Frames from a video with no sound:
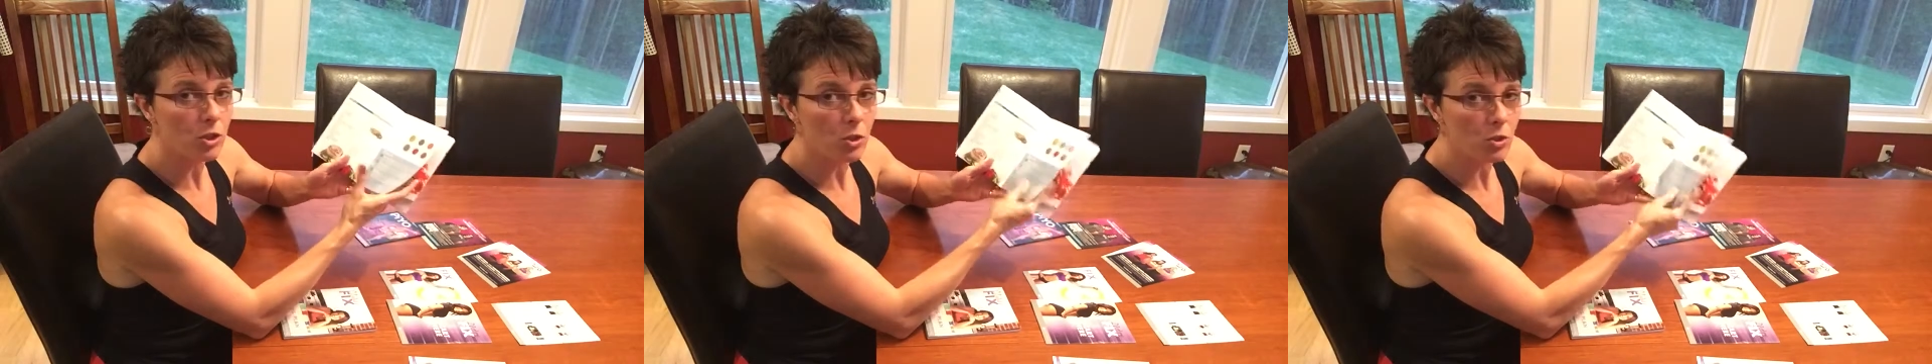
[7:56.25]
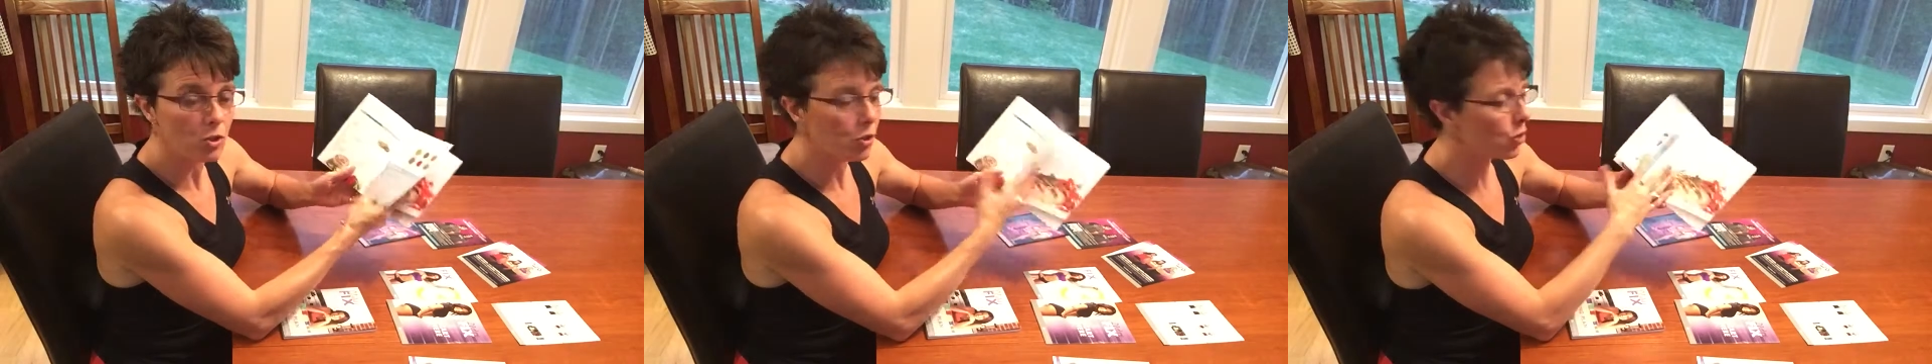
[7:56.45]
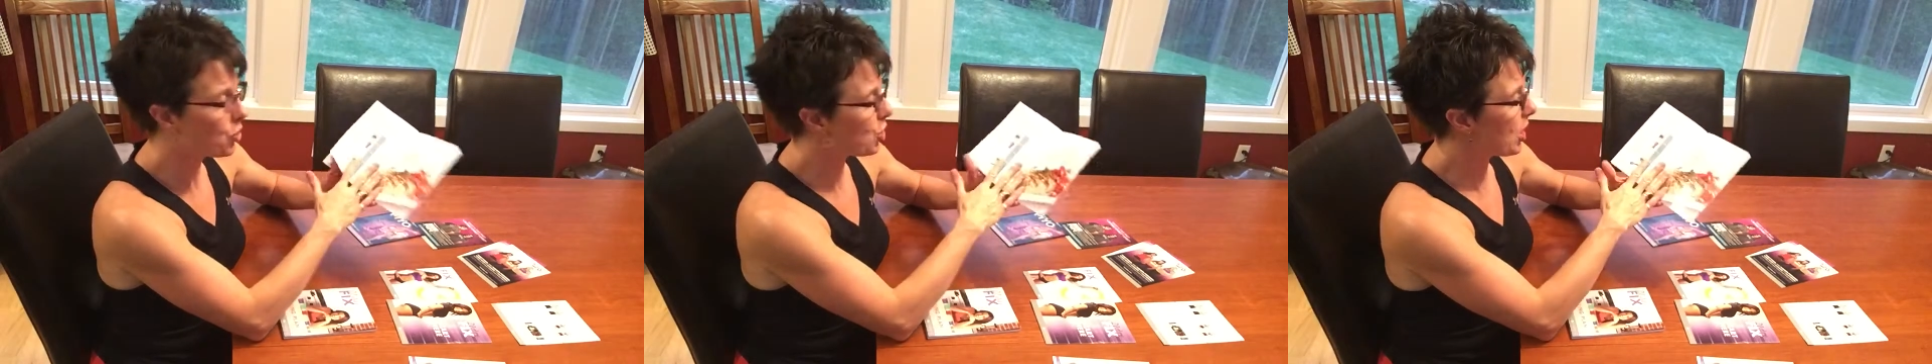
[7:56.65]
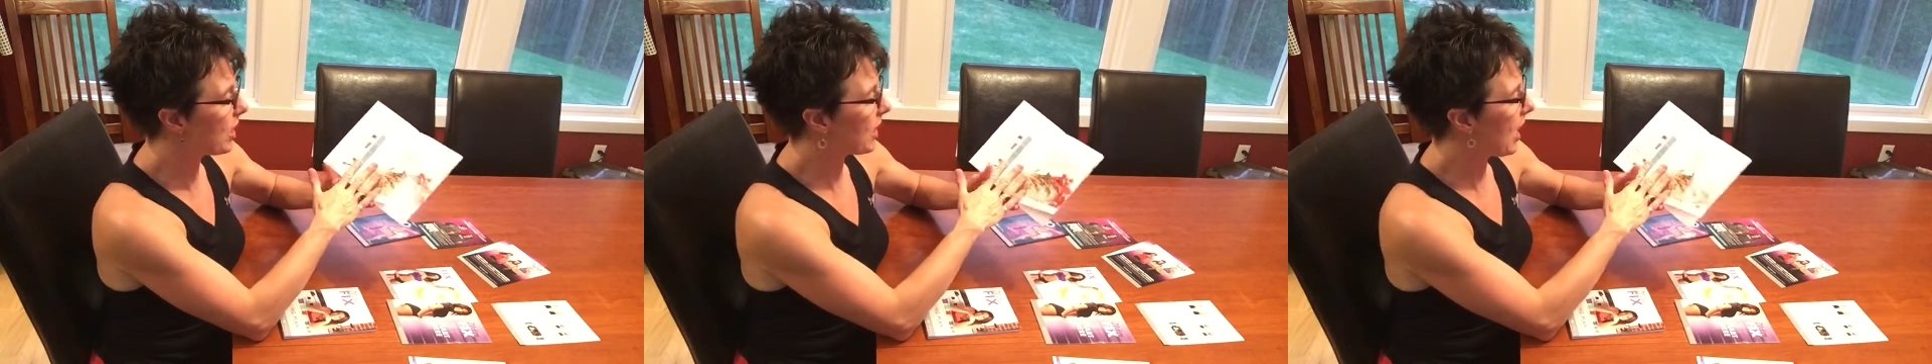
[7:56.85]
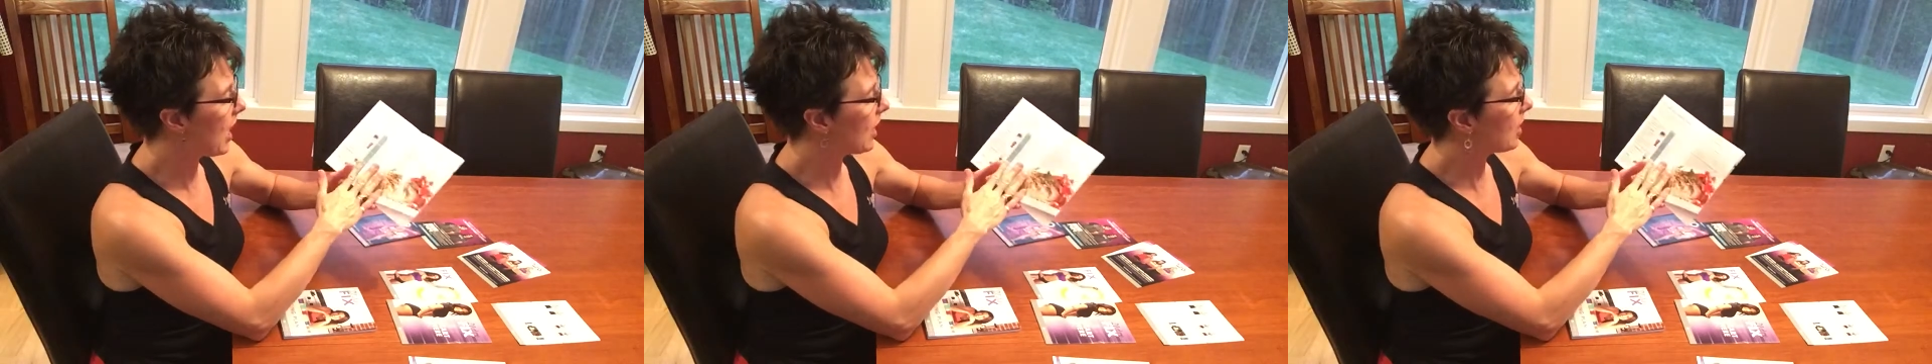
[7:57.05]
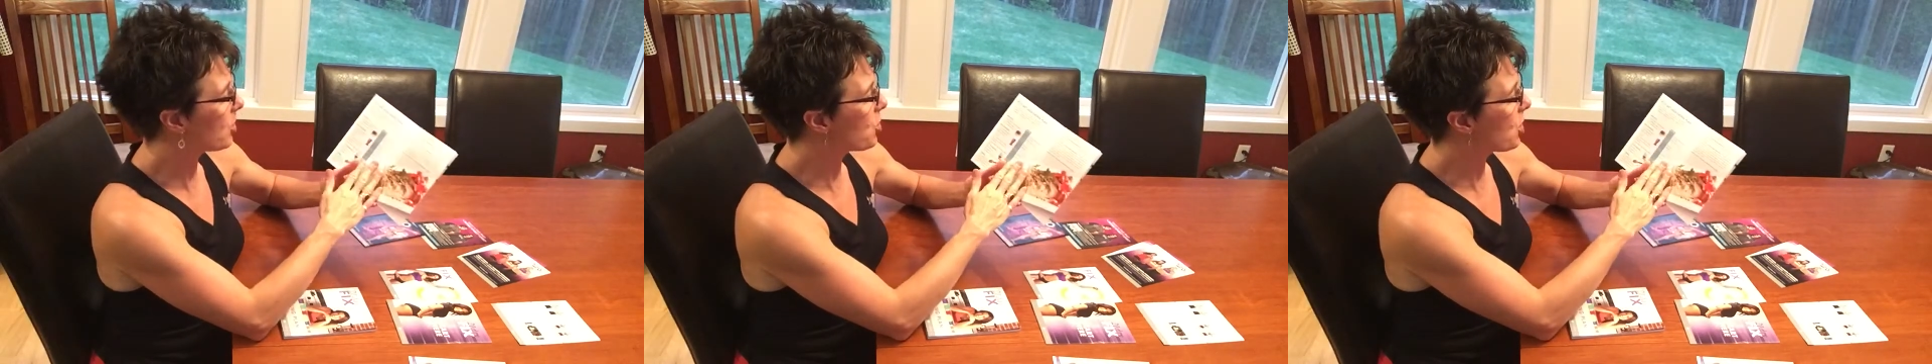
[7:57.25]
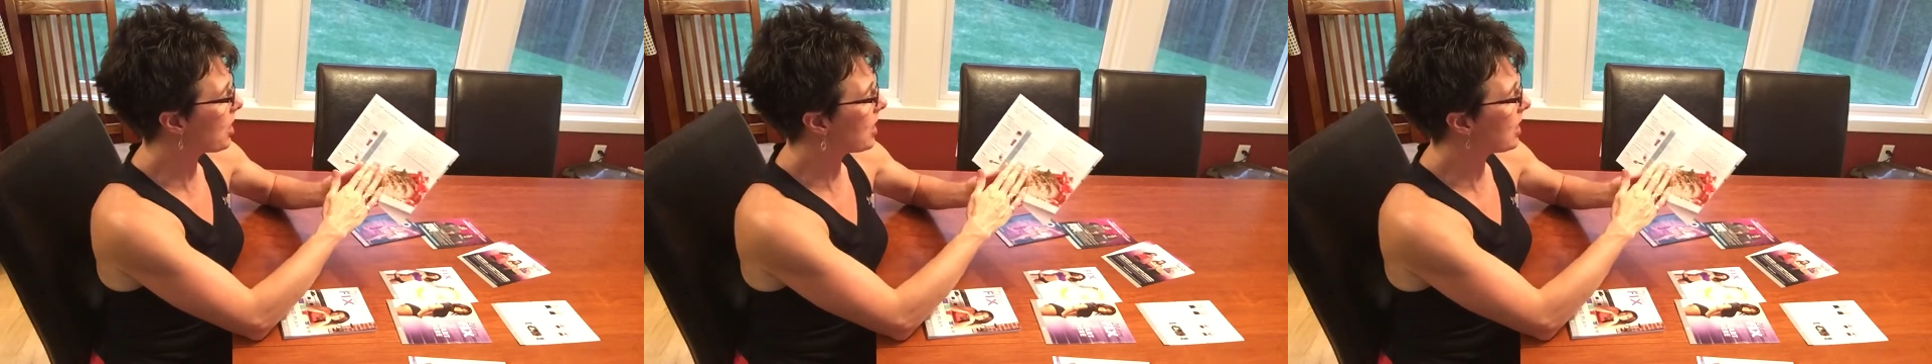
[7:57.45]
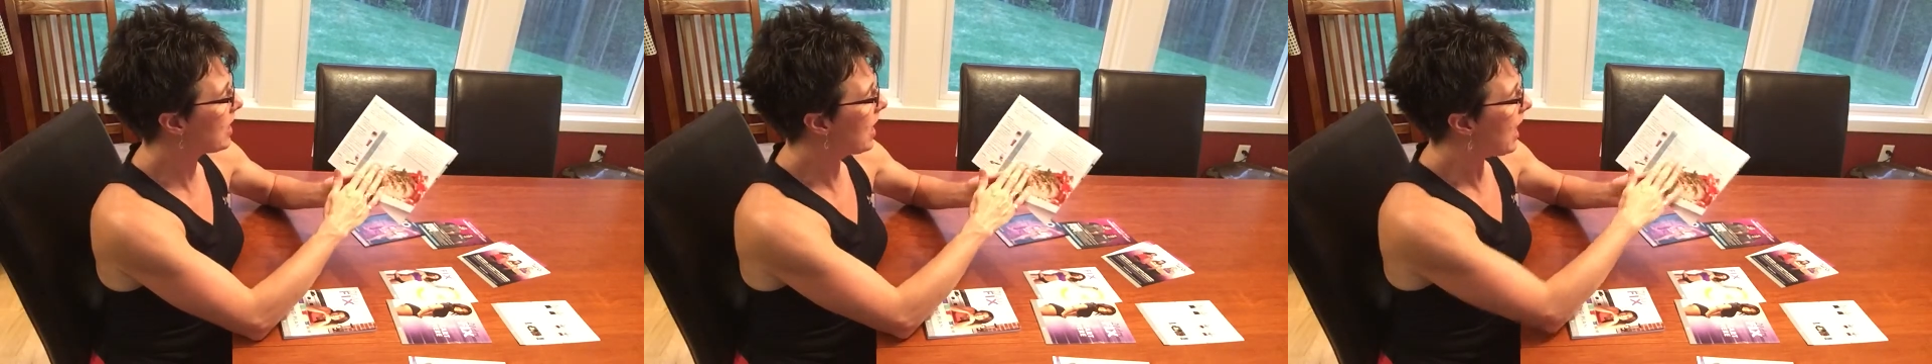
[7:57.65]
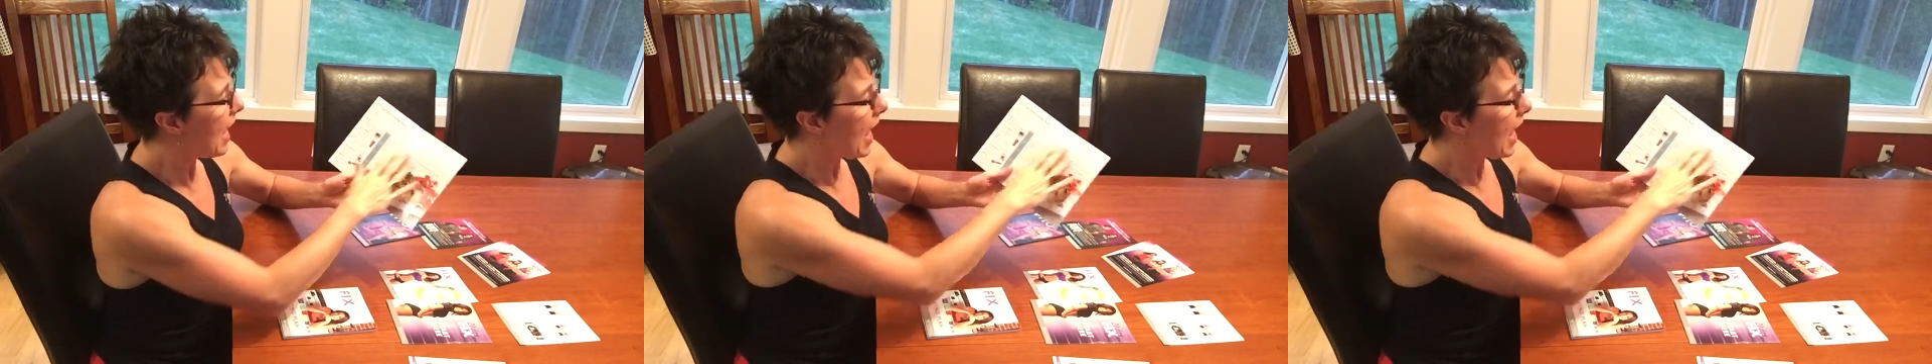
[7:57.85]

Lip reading: use your Shakeology,